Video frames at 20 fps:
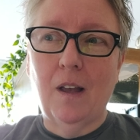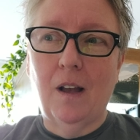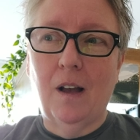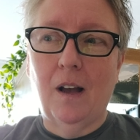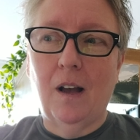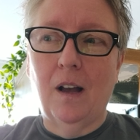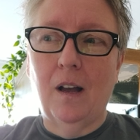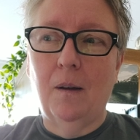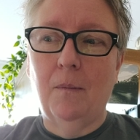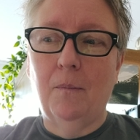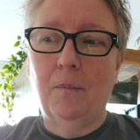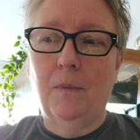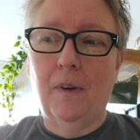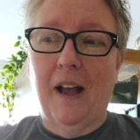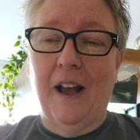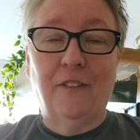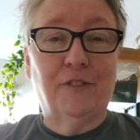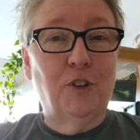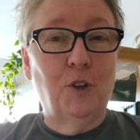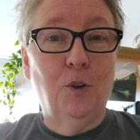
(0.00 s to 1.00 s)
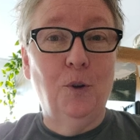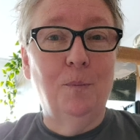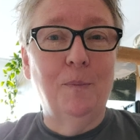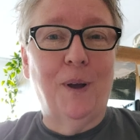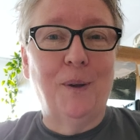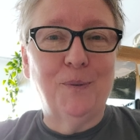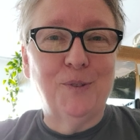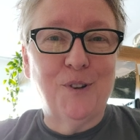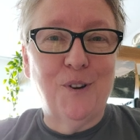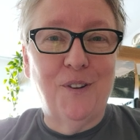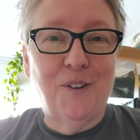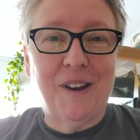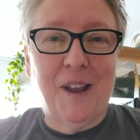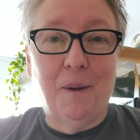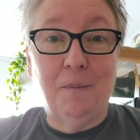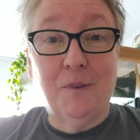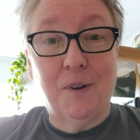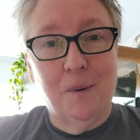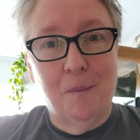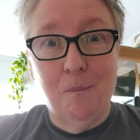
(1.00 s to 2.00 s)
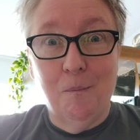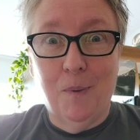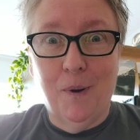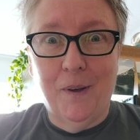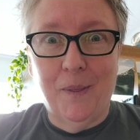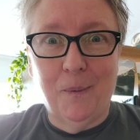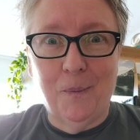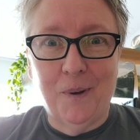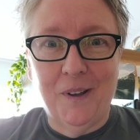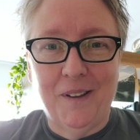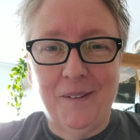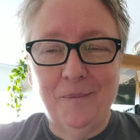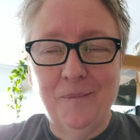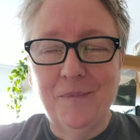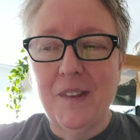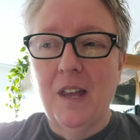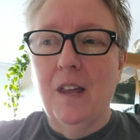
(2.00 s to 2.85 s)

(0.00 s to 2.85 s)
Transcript: after whom I was not named, by the way,